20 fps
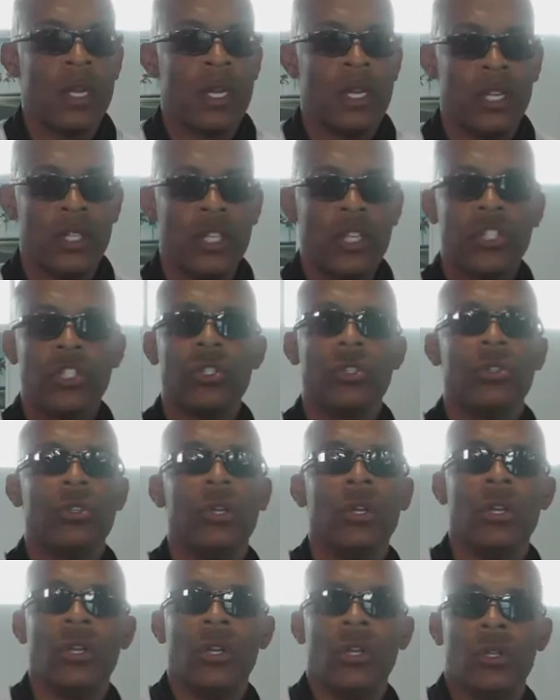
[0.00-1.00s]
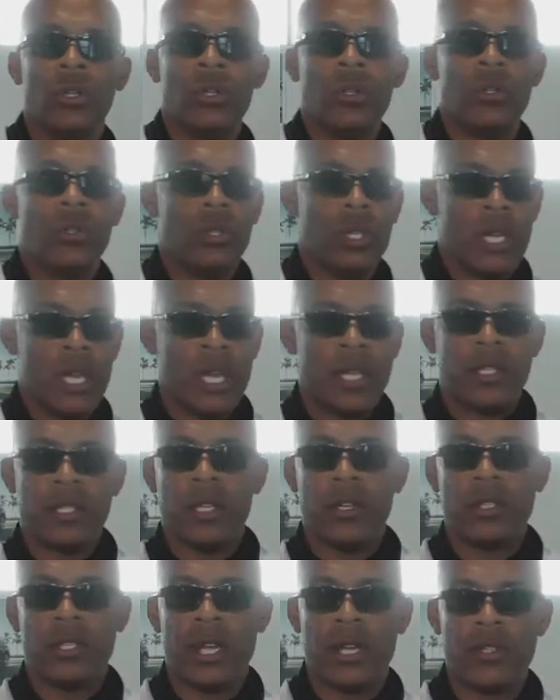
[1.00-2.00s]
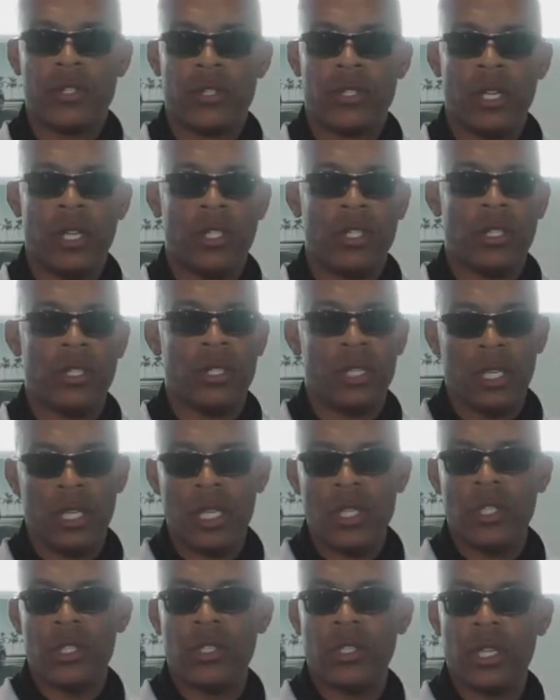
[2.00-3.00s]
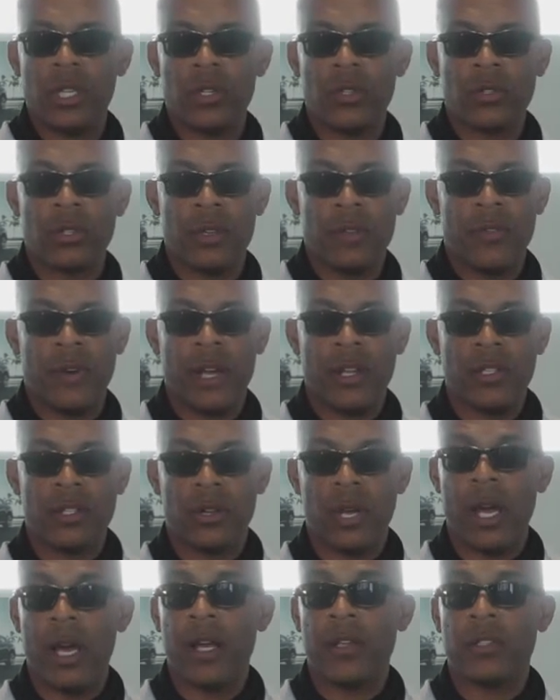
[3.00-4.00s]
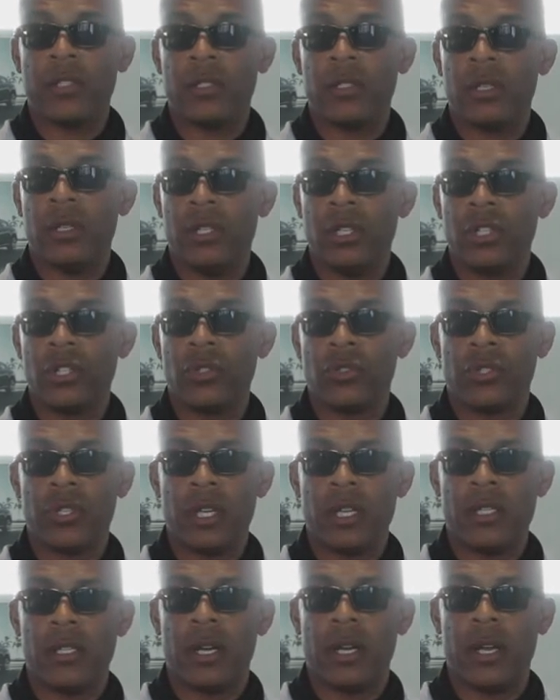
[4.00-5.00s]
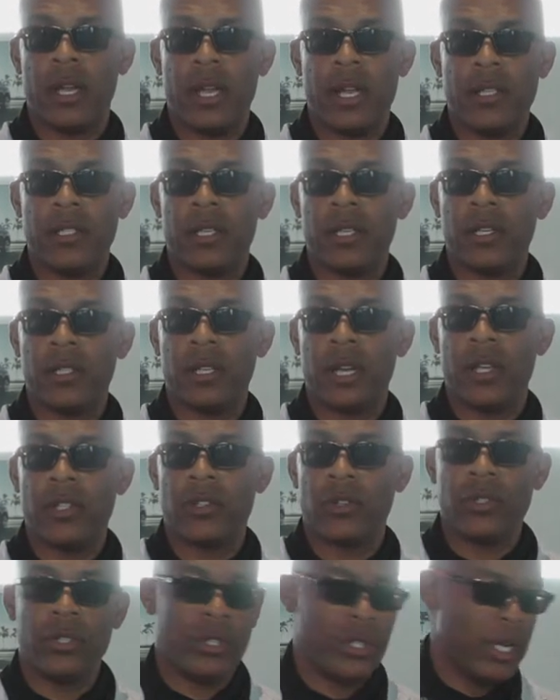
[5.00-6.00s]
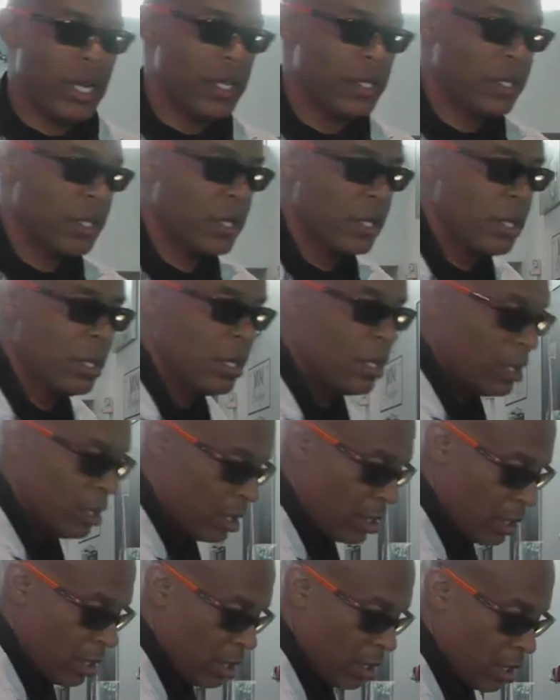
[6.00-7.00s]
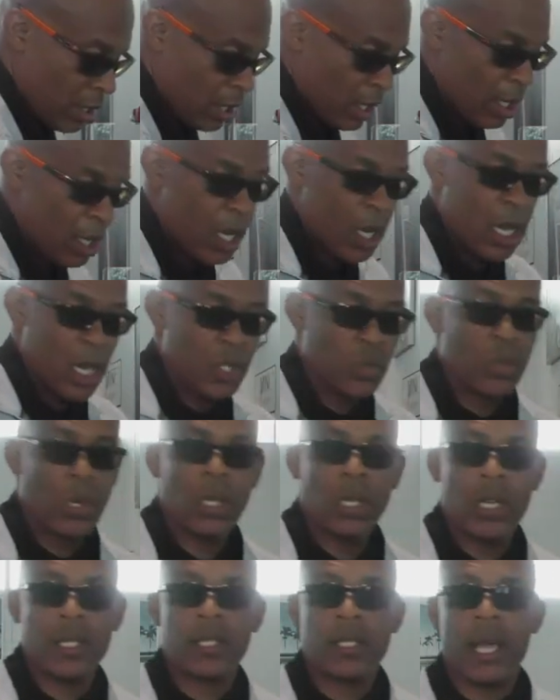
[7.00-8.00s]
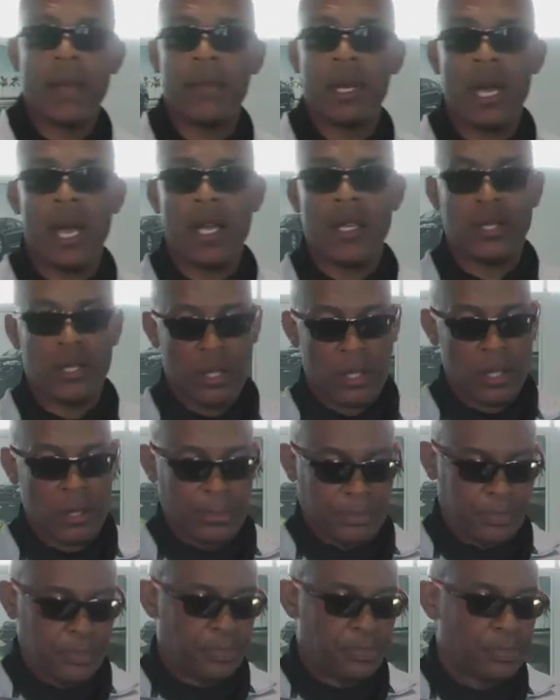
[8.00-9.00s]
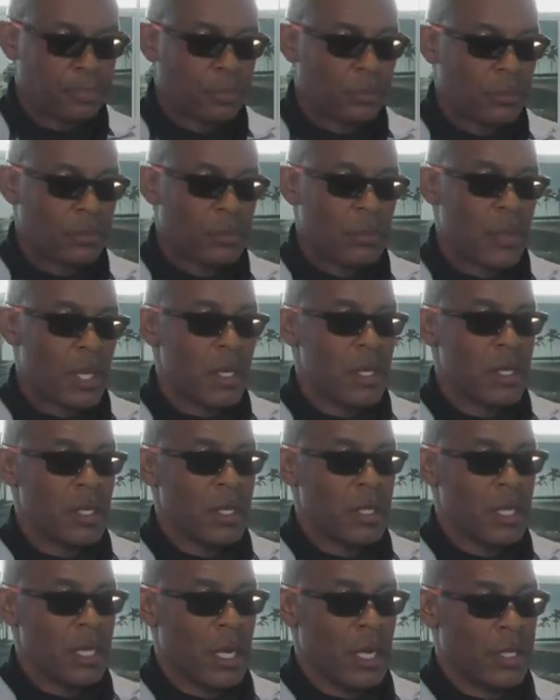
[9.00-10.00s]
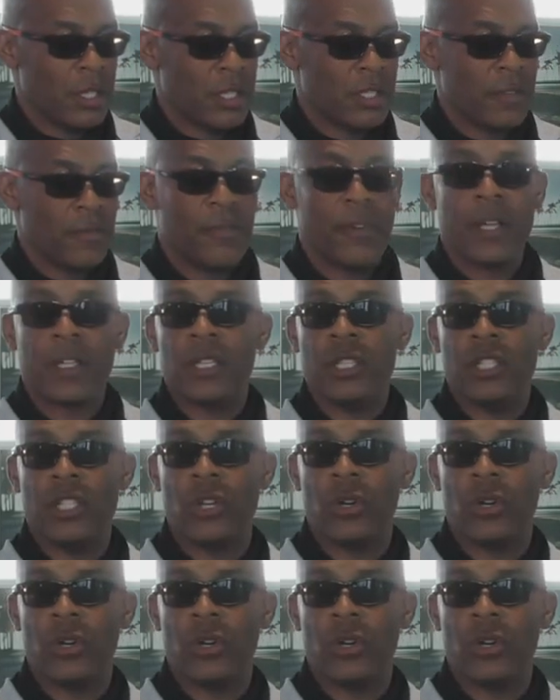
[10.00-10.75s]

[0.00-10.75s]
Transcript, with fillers: In addition to the hand sanitizer station, each sales advisor has additional hand sanitizer on their desk, as well as Simonized de uh, disinfectant